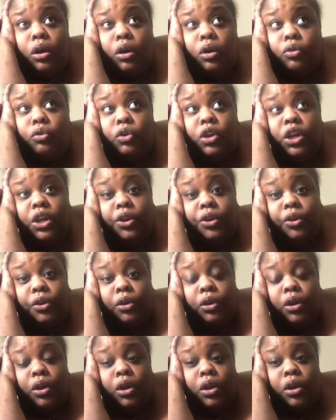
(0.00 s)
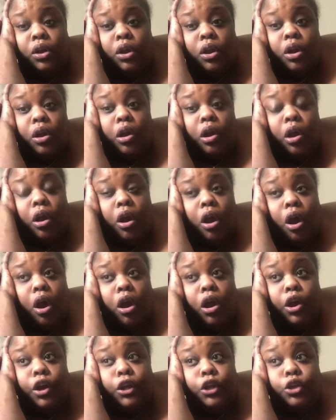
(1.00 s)
on here
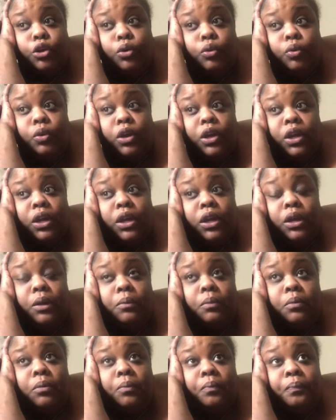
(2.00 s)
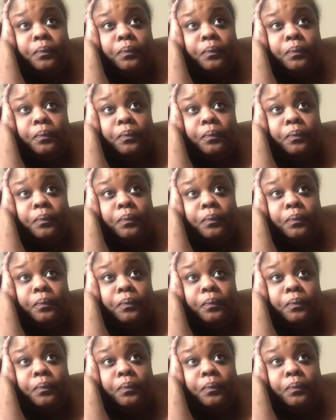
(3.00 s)
arguing,